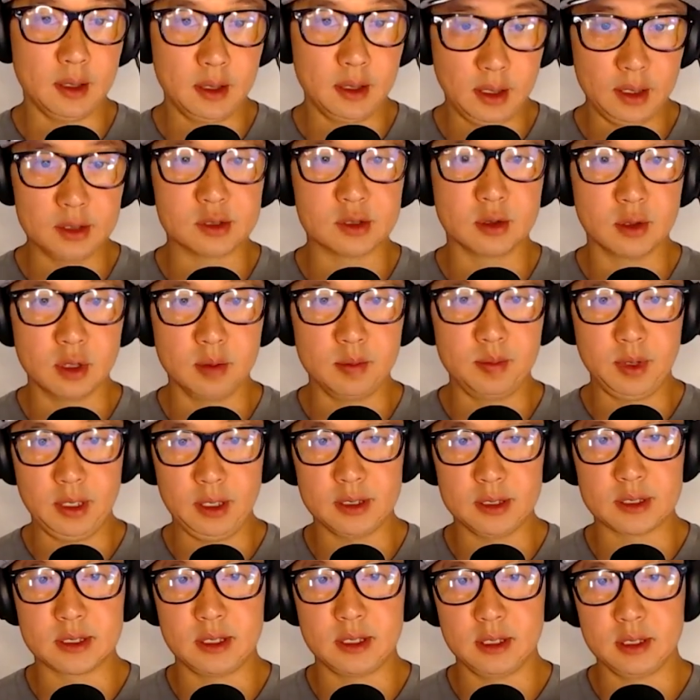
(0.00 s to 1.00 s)
The nature of the
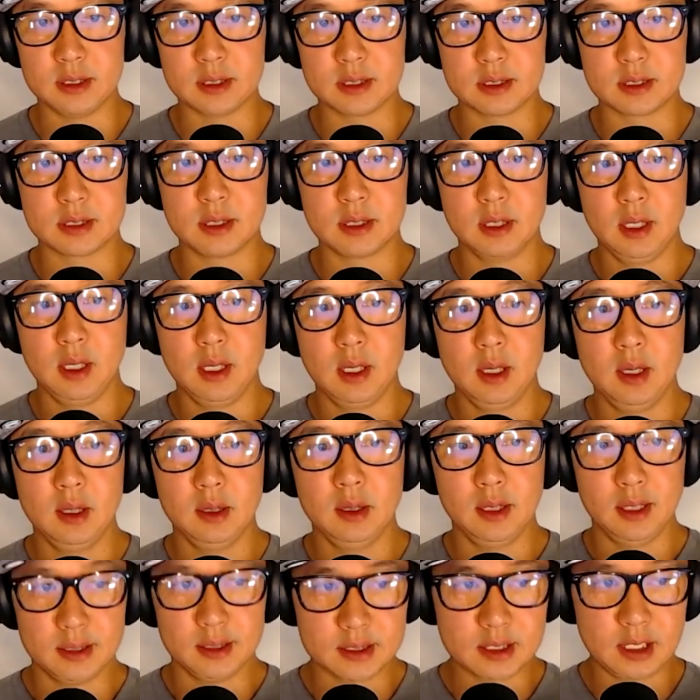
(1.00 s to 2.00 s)
beast is
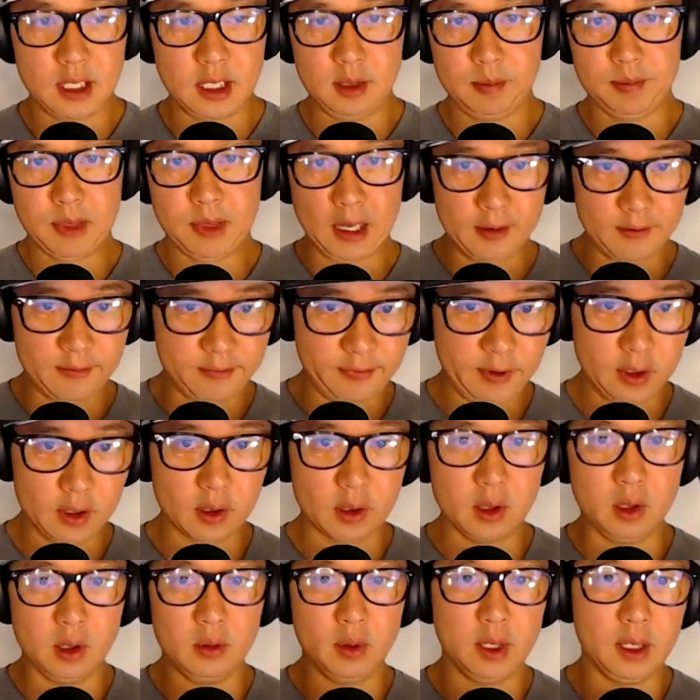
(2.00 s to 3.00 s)
let's keep that fear
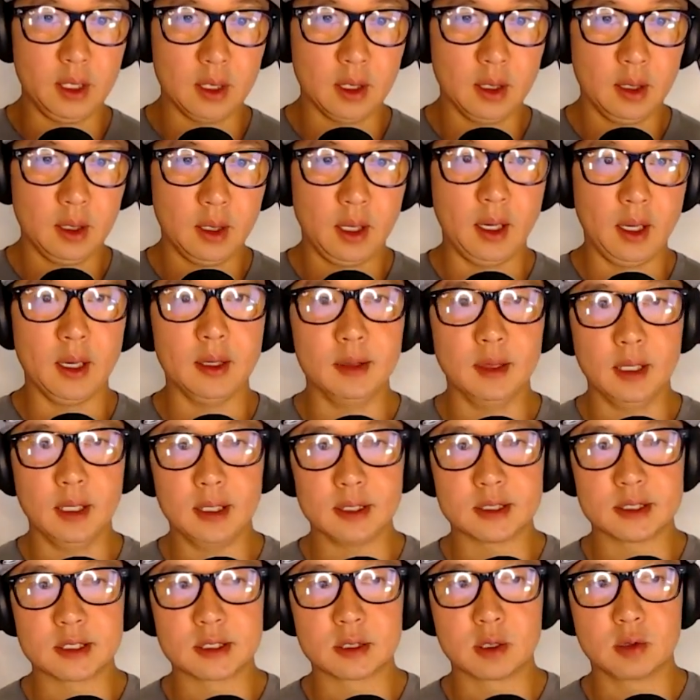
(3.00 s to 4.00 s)
going and
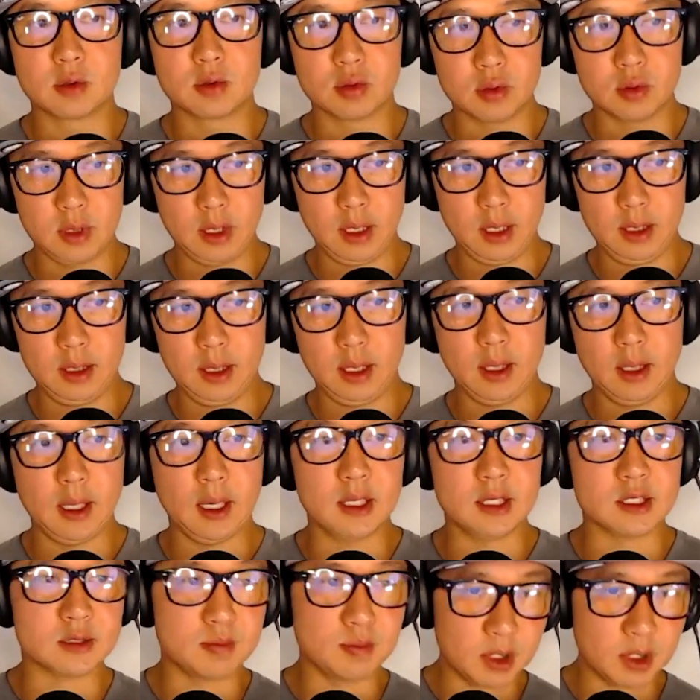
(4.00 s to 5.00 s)
let's create
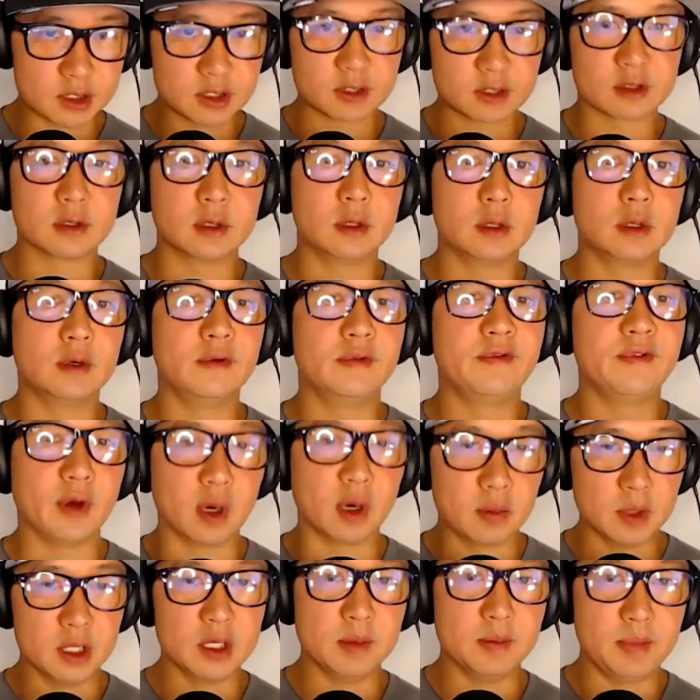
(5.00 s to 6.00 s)
as much
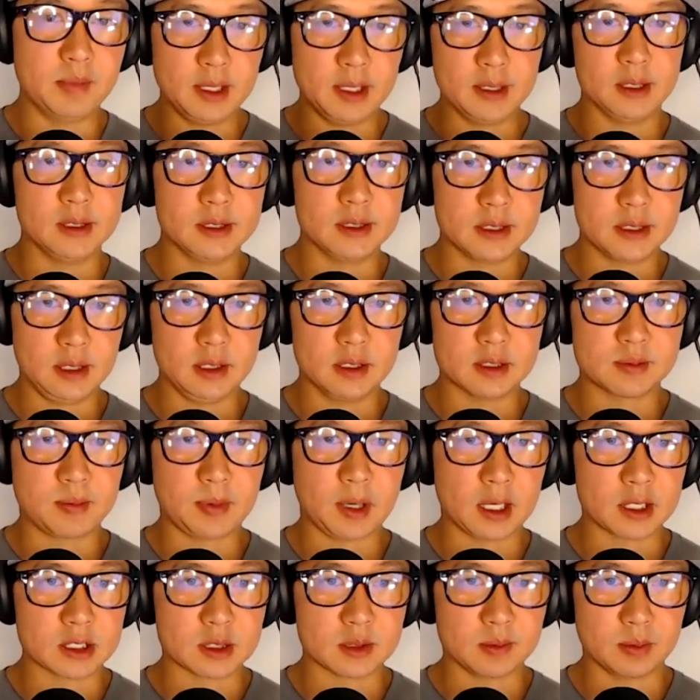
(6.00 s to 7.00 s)
pharma dependency as
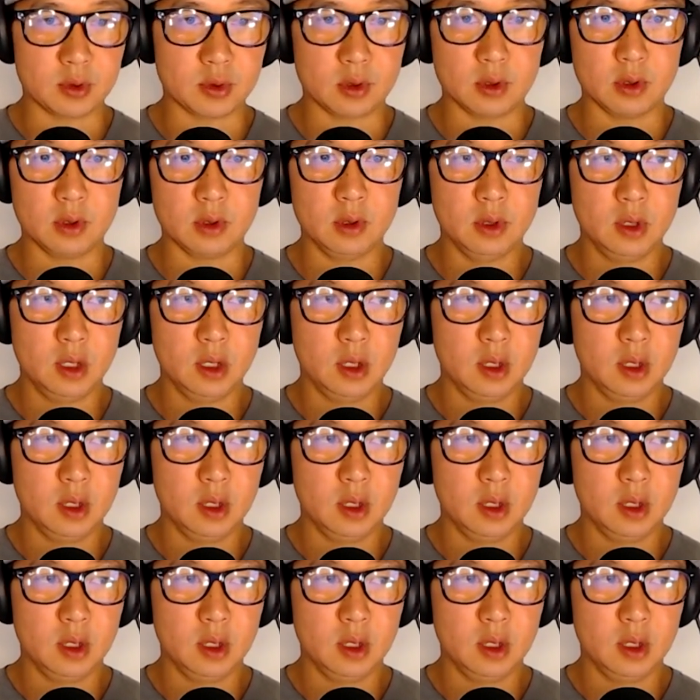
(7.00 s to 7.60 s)
possible